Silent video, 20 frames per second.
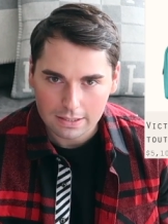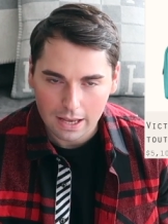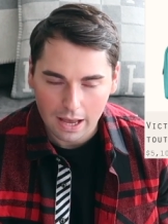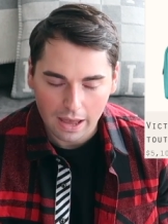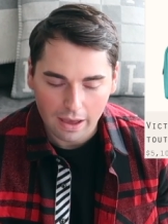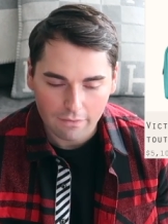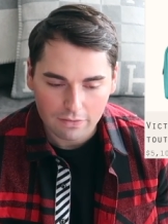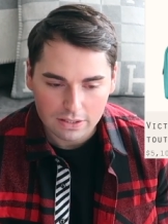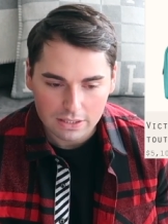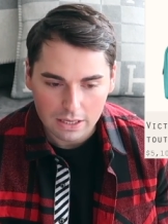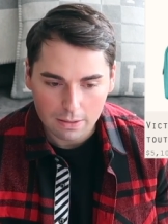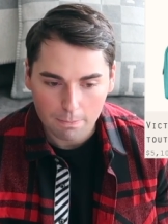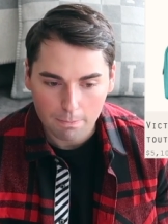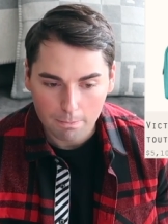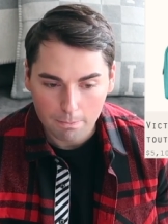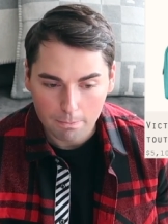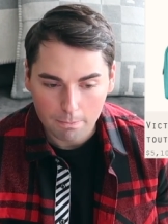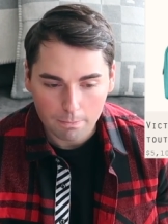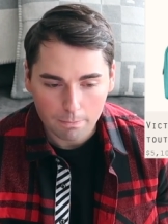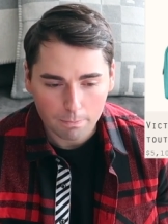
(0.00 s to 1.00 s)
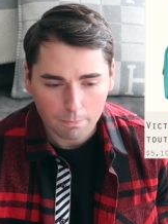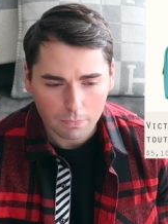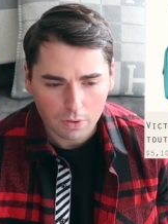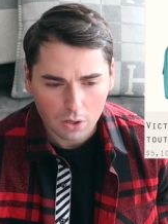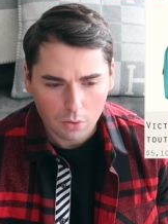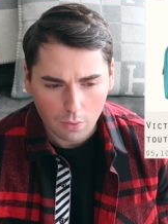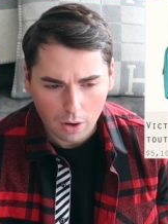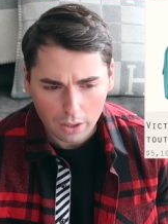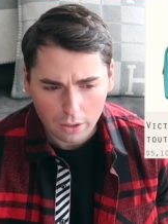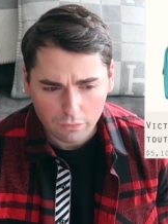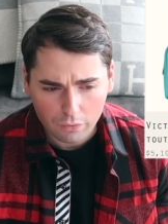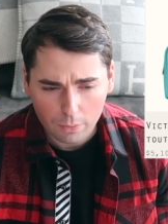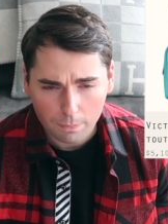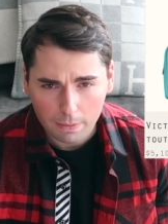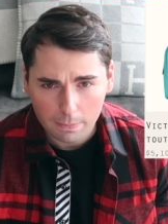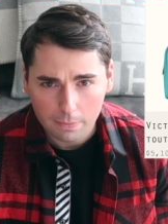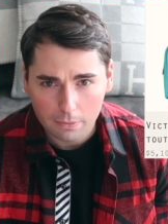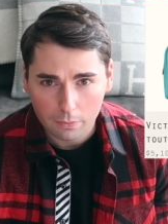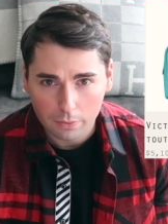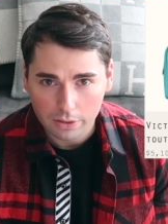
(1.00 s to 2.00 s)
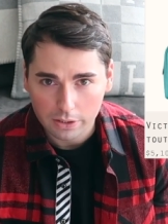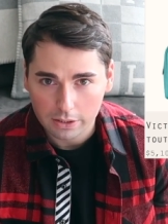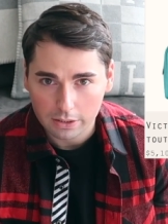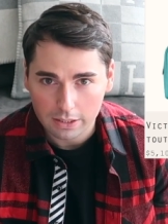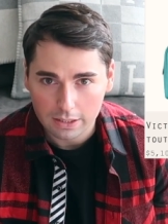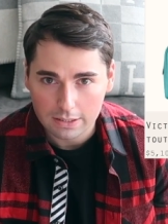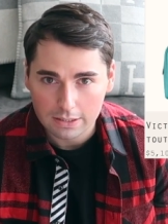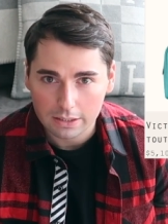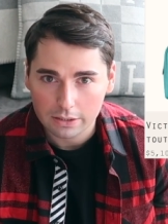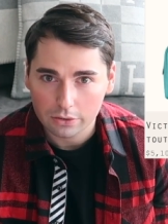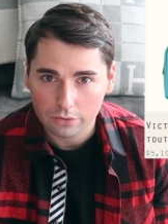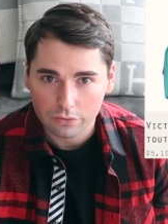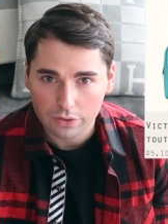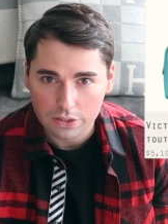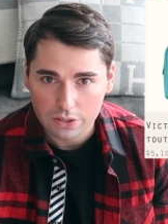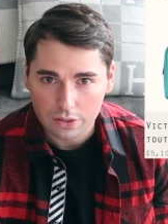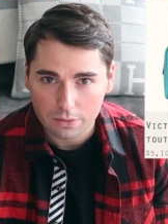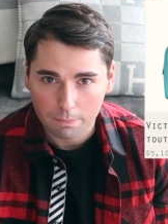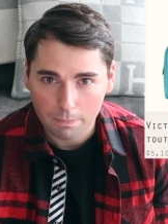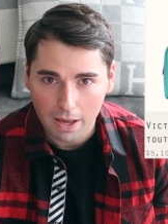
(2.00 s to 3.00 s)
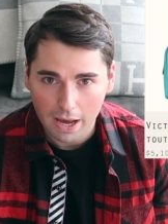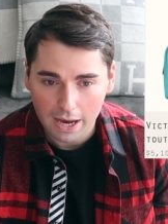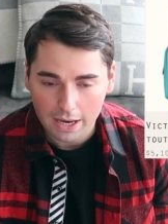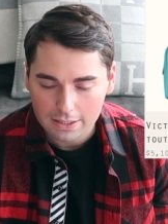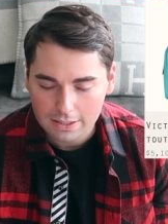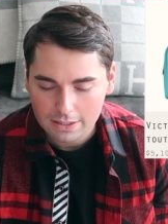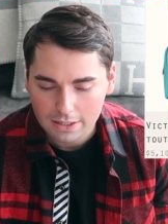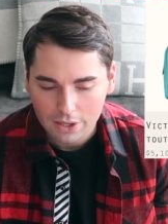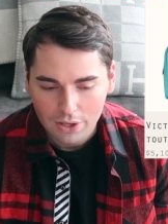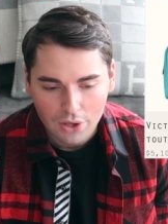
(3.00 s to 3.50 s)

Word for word: I have seen quite a few people wearing this in the recent past,